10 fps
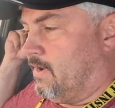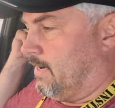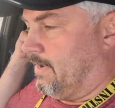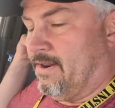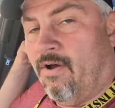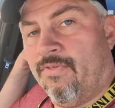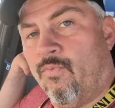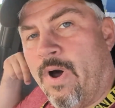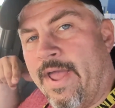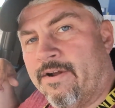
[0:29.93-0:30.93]
and all the
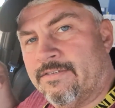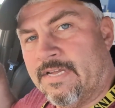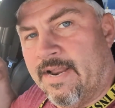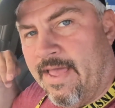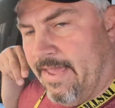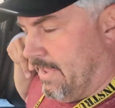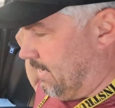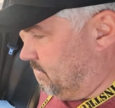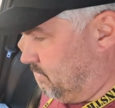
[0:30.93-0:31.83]
wires that I had